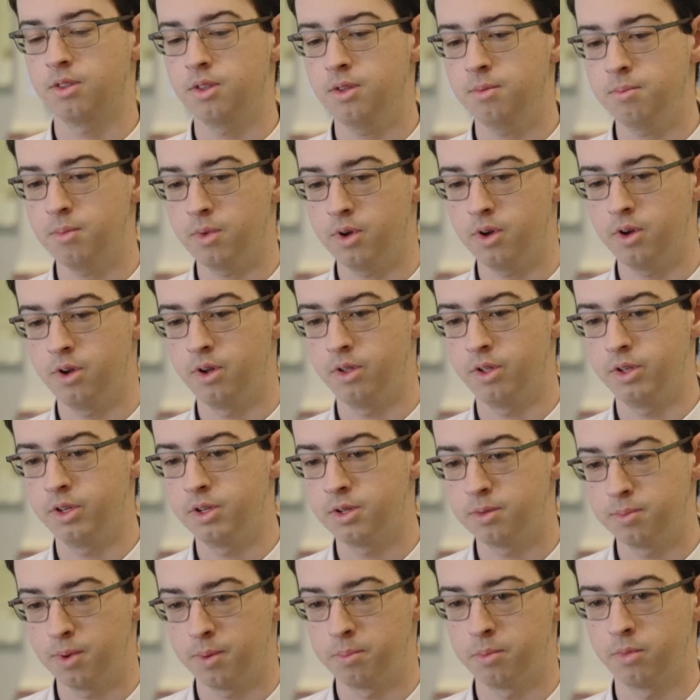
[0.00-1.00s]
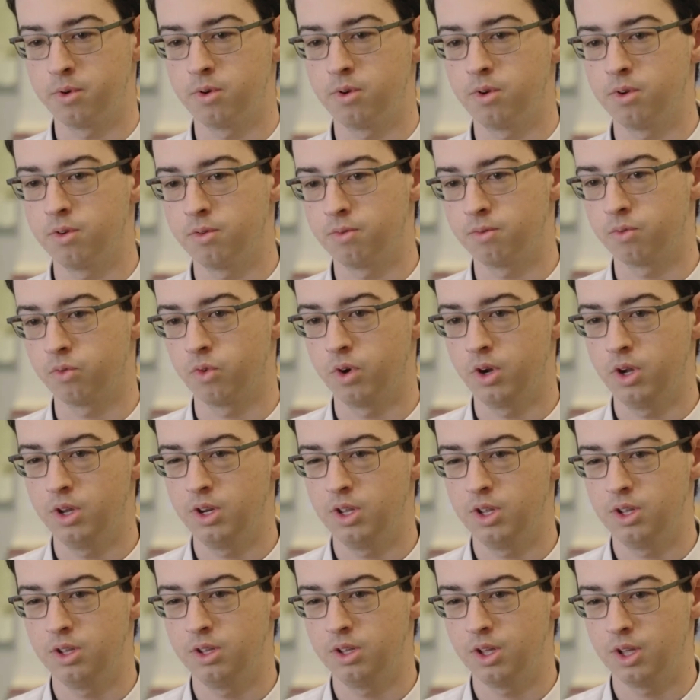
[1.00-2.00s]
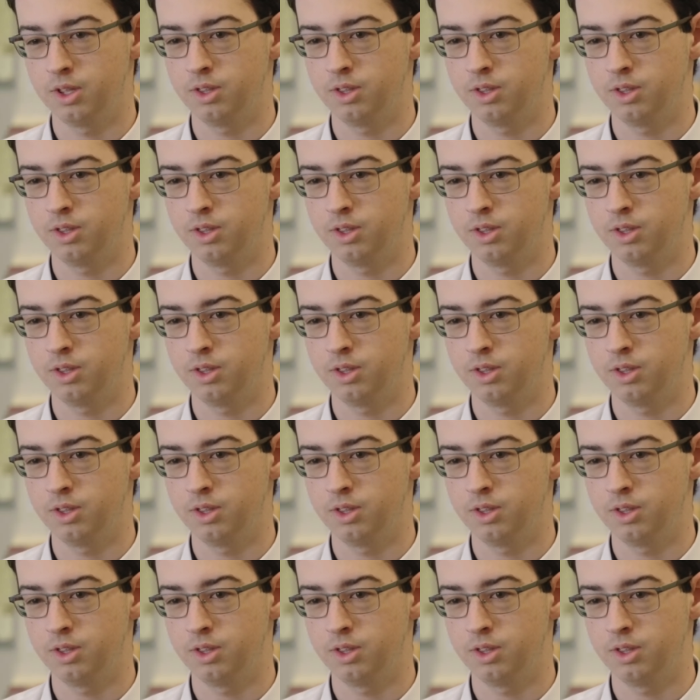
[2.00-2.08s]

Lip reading: think my earliest memory of reading,